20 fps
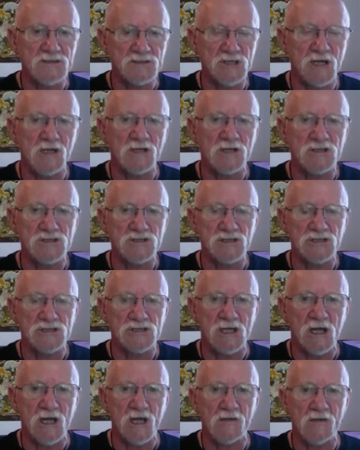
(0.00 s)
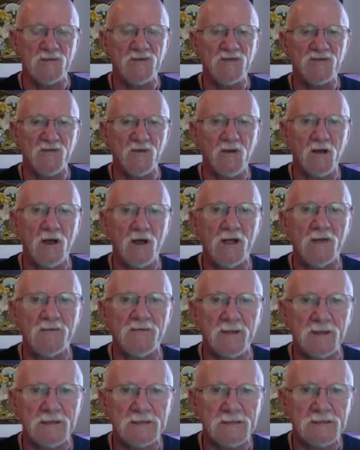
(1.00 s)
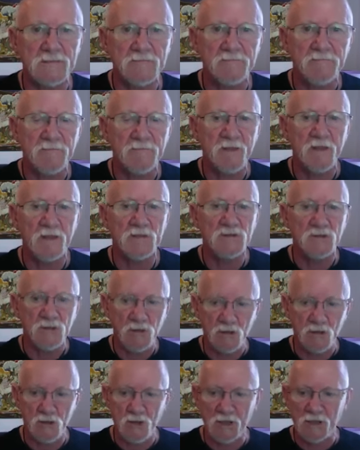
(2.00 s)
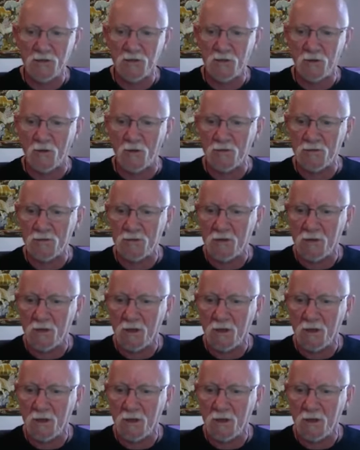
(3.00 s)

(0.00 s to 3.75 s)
challenging times for all of us. So you're not alone.